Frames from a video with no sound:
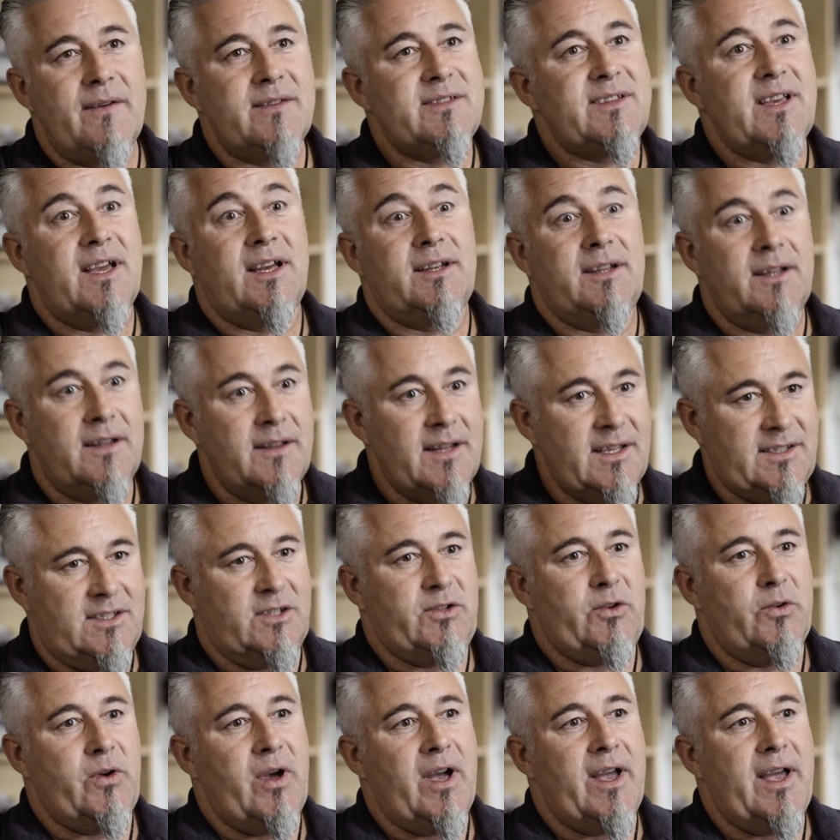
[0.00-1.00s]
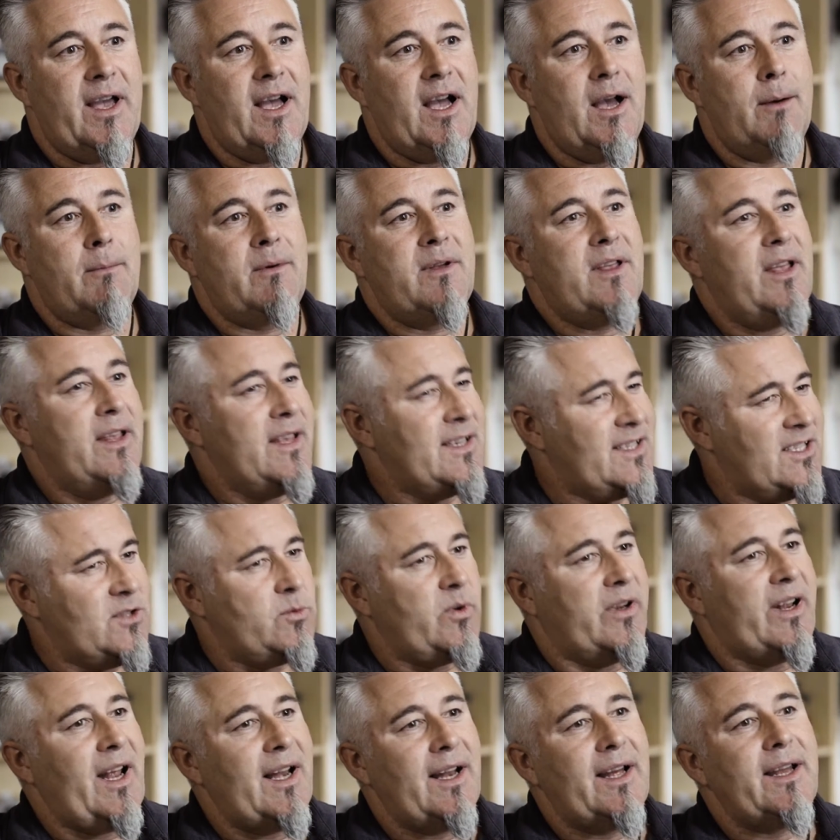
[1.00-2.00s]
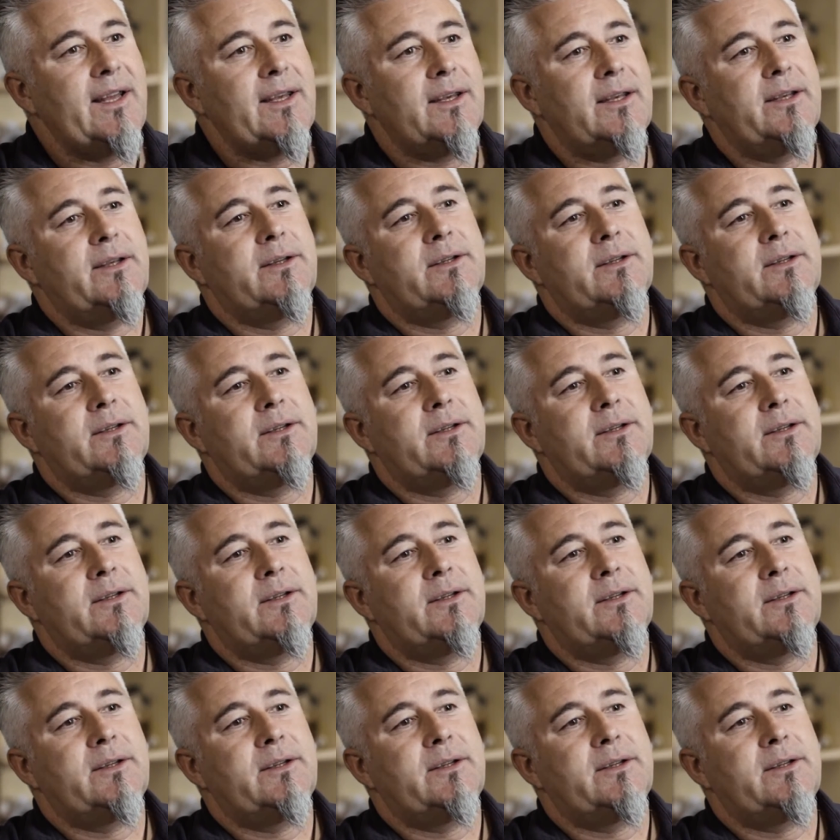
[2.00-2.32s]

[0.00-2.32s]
saying, this is who I am, this is what I like.